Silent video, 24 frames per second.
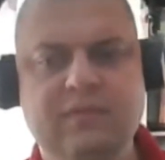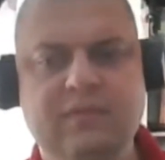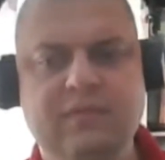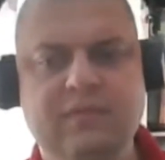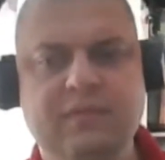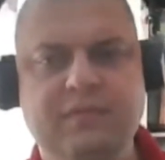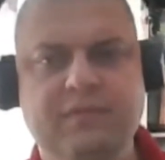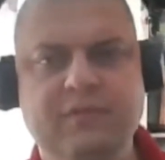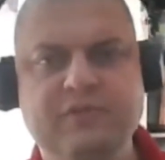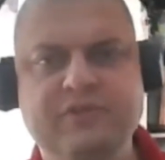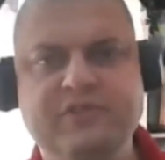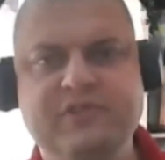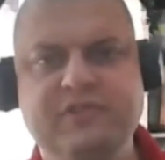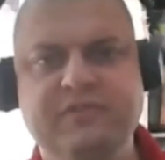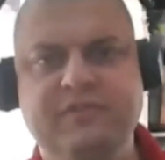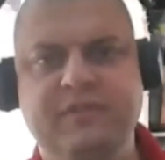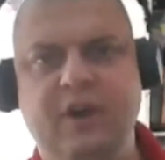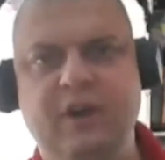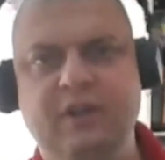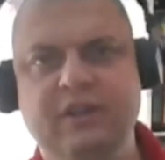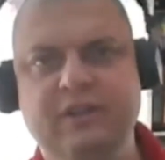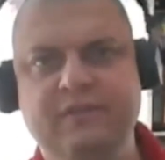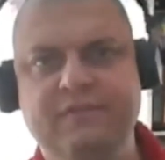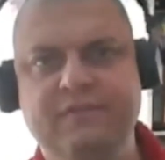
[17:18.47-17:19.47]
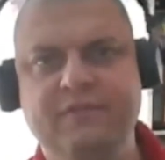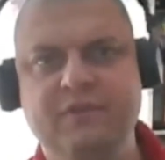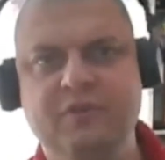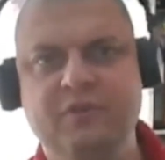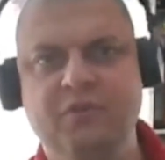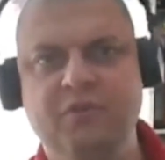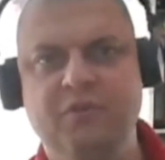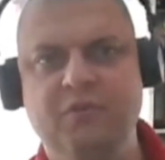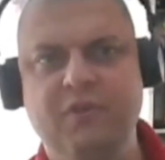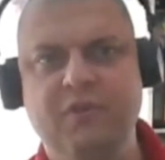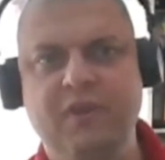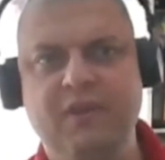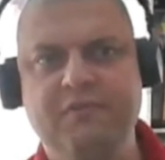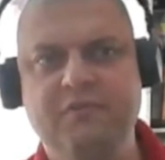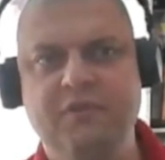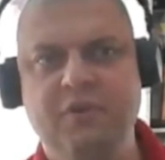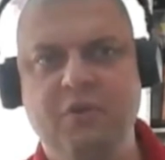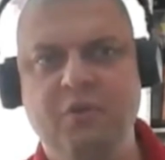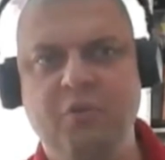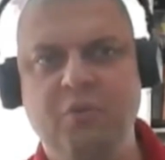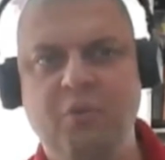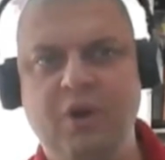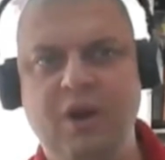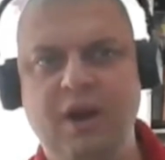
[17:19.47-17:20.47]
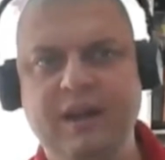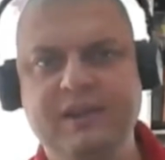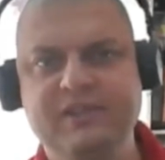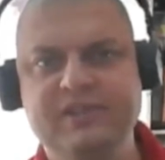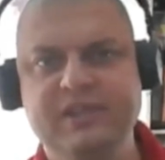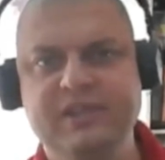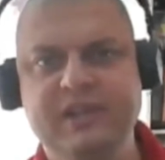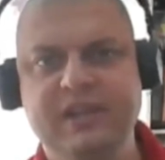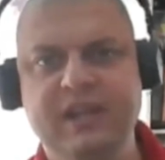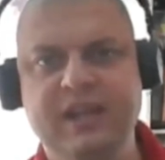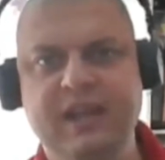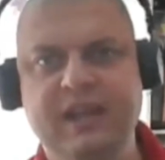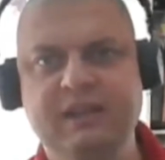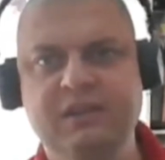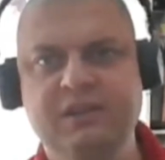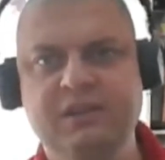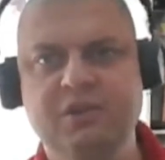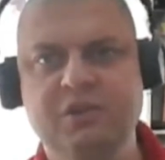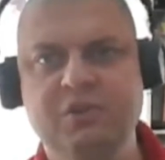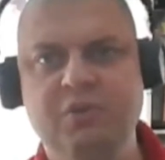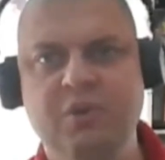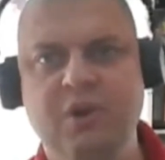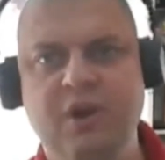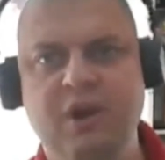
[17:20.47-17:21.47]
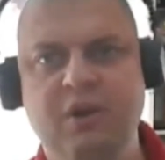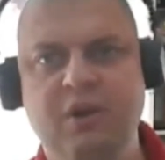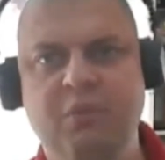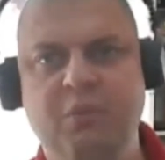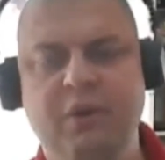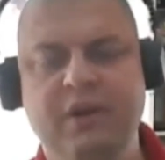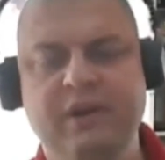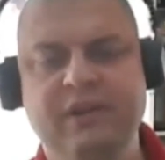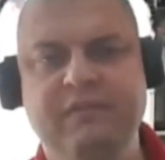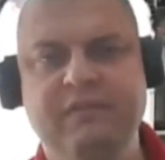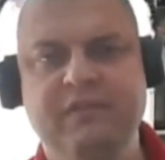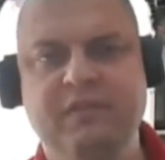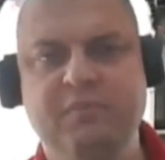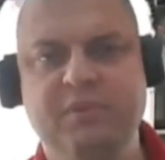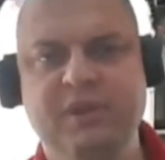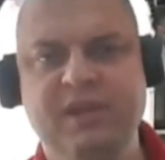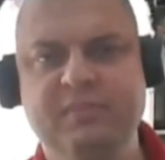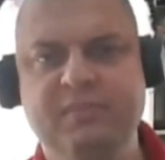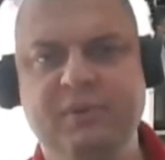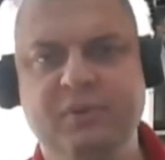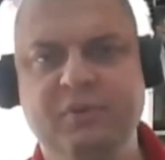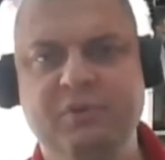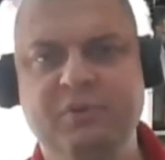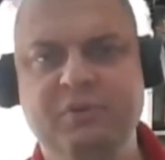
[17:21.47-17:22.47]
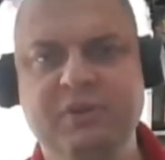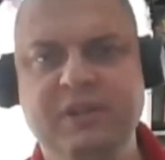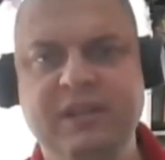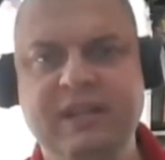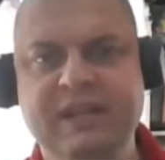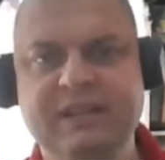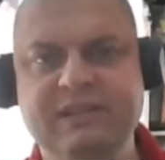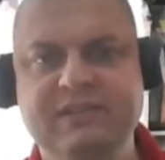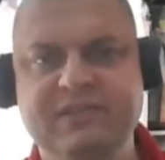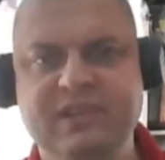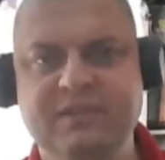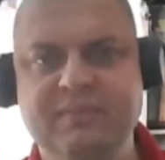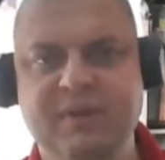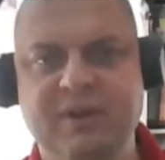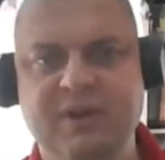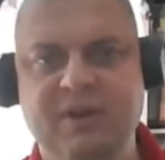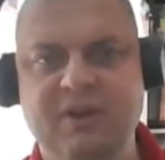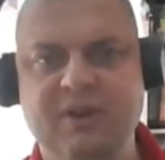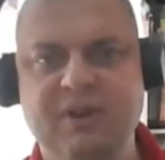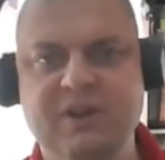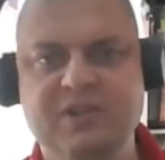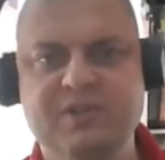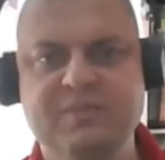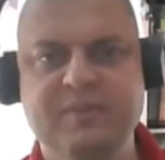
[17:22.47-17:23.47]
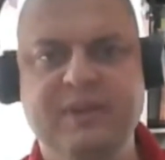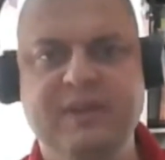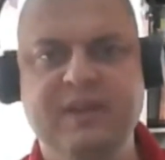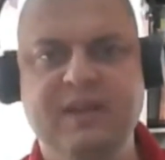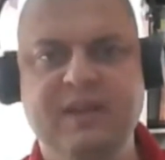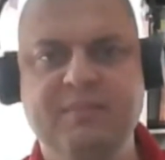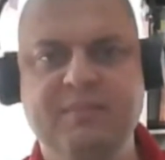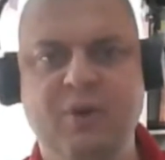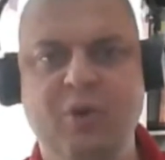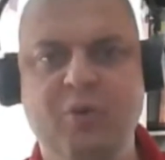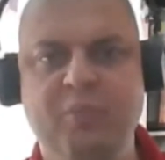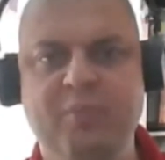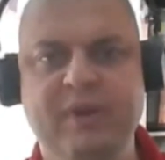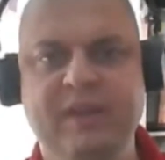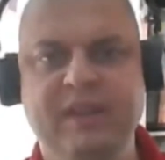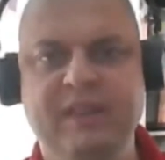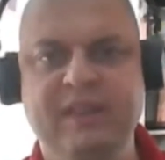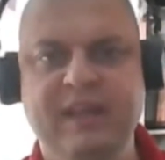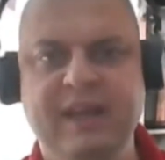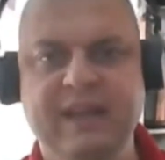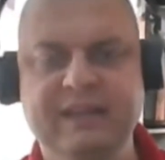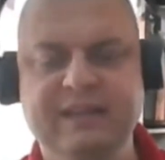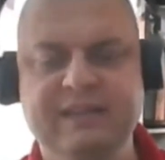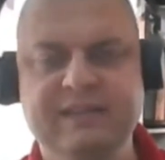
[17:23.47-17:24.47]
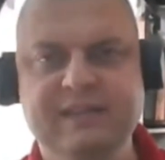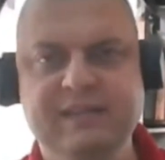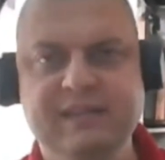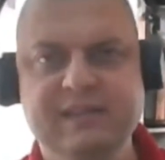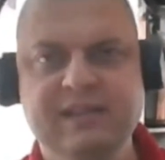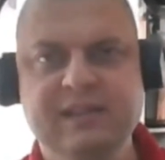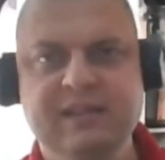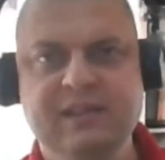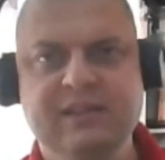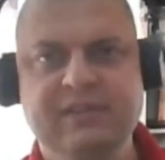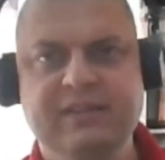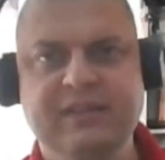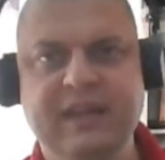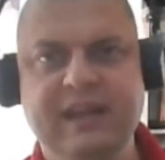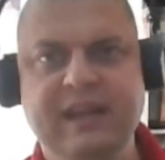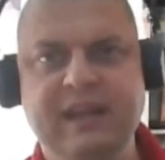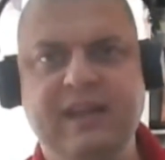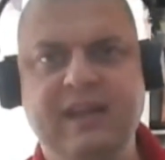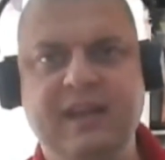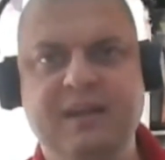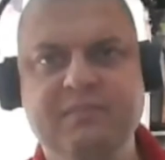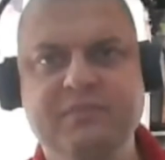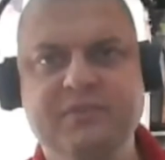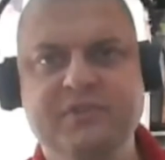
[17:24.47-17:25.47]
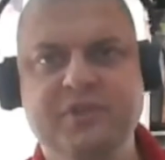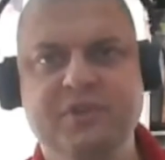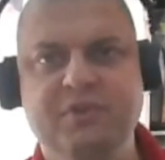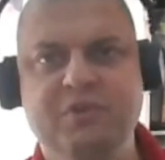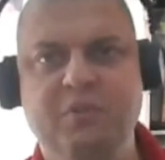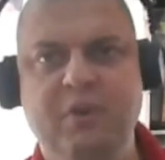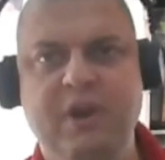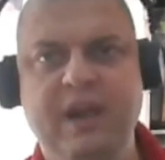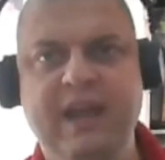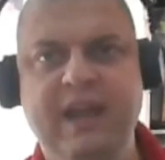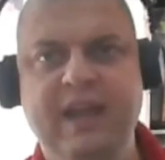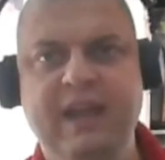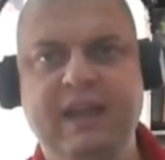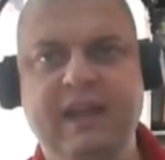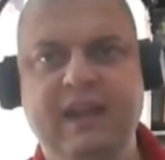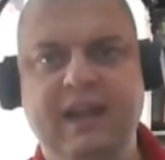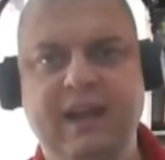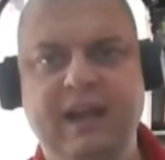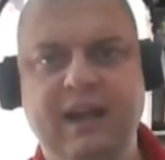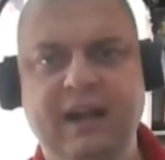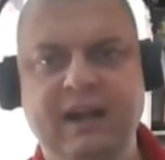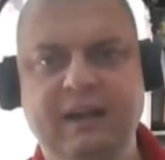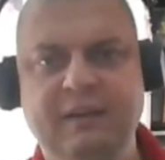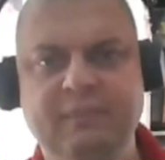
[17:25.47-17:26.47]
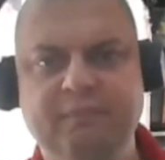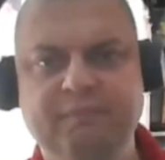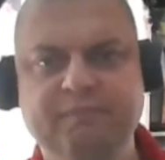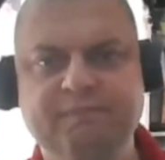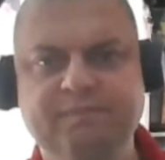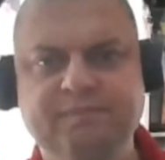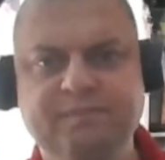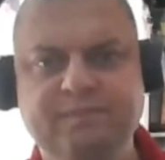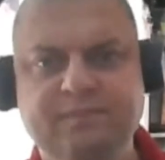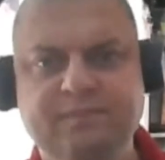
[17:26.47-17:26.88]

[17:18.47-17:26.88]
first of all, if you're watching and you are one of the people who needed some encouragement, I'm hoping that it comes your way. I